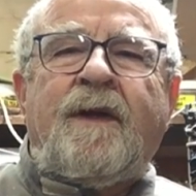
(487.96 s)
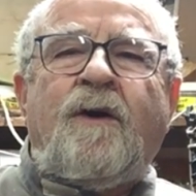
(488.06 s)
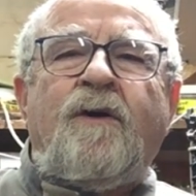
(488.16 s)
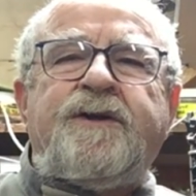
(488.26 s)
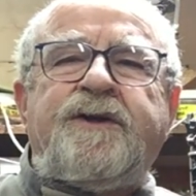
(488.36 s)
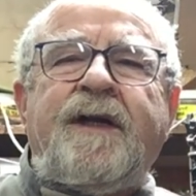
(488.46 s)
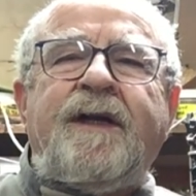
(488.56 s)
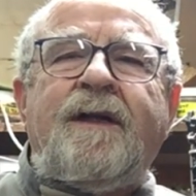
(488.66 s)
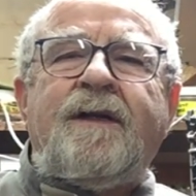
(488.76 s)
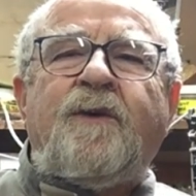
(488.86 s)
Cross
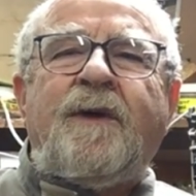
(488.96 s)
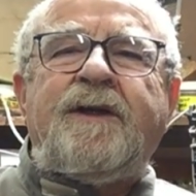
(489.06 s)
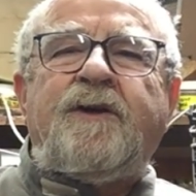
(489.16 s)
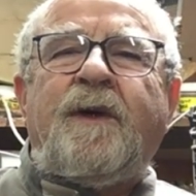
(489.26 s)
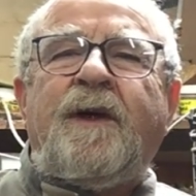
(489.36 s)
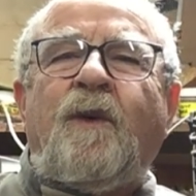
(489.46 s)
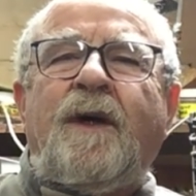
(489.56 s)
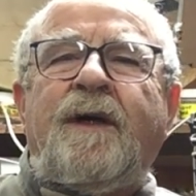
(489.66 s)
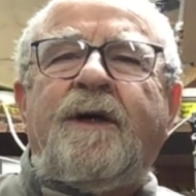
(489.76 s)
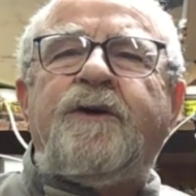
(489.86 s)
channel
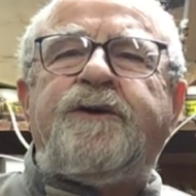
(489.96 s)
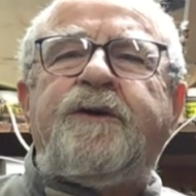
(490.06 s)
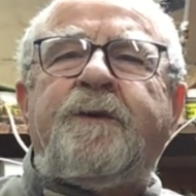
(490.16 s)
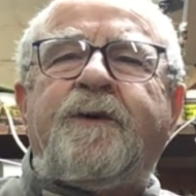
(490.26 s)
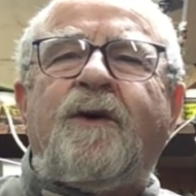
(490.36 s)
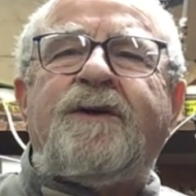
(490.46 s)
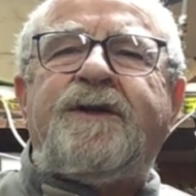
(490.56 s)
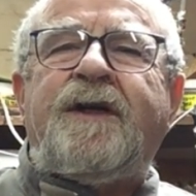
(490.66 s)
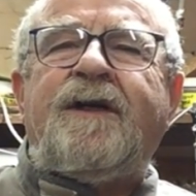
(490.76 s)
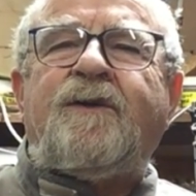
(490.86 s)
2021, YouTube
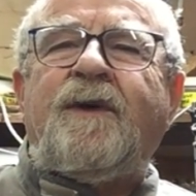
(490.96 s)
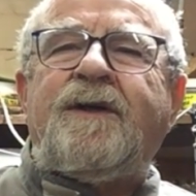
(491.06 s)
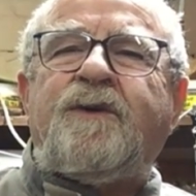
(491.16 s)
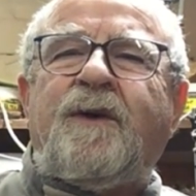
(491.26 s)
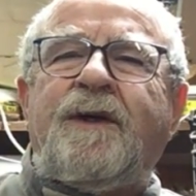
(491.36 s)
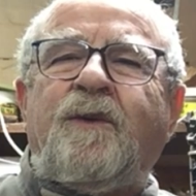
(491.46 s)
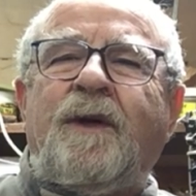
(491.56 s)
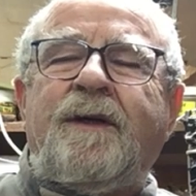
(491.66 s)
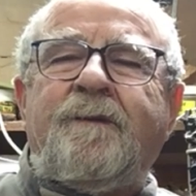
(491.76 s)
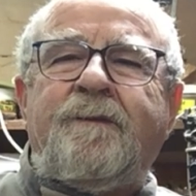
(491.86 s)
cross channel
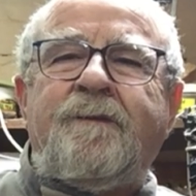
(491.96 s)
2021.